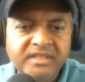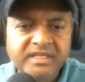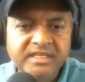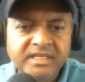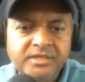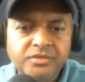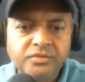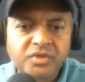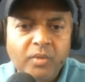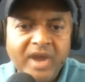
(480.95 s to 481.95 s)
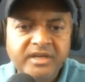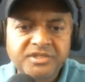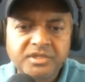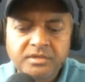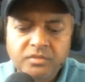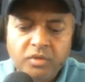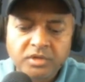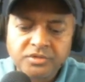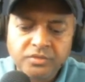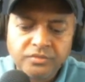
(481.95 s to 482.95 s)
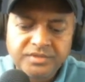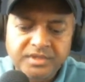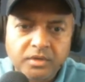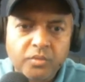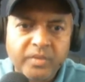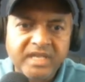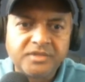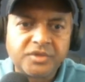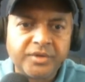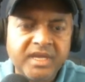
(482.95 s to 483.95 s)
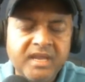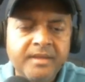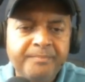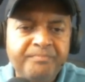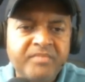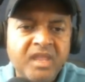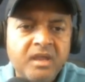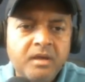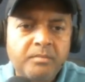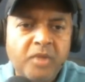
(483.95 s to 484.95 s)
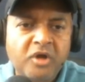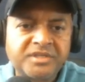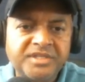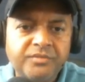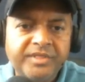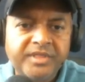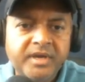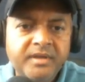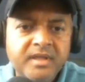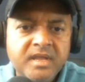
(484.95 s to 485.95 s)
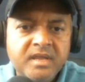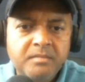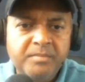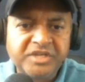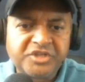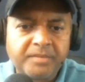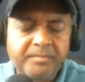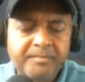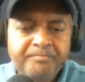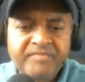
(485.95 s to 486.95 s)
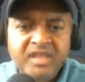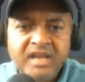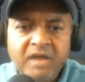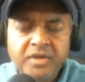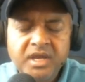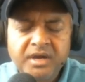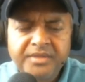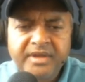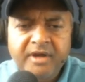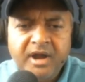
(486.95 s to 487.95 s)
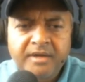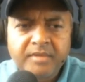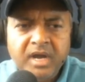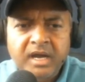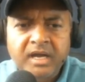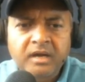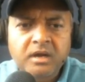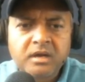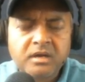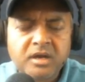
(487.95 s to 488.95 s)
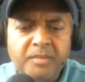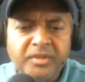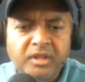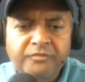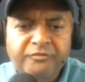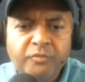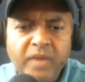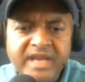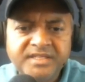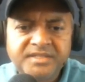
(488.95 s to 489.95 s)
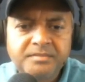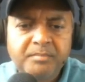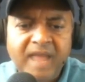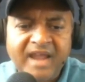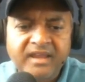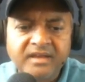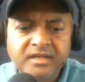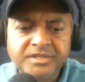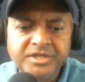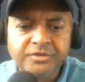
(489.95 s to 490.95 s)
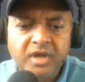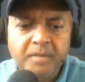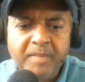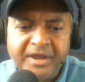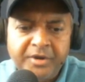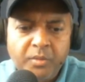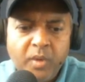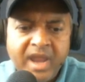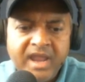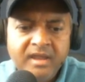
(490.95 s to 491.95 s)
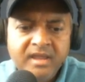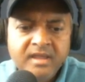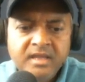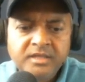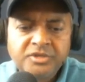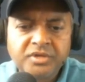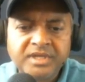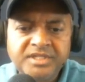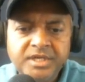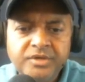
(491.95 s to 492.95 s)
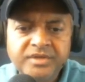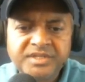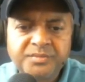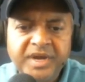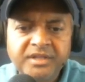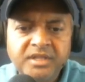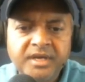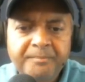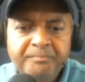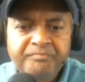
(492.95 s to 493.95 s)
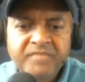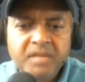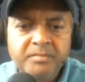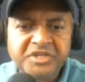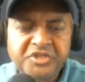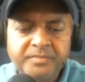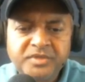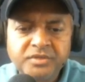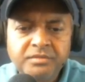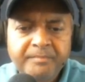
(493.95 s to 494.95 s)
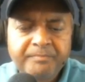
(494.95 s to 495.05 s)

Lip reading: the e2. So white doesn't want to lose the queen. So he blocks it with the bishop. Now here there are a couple of ways black can continue. A better way to continue is bring the bishop to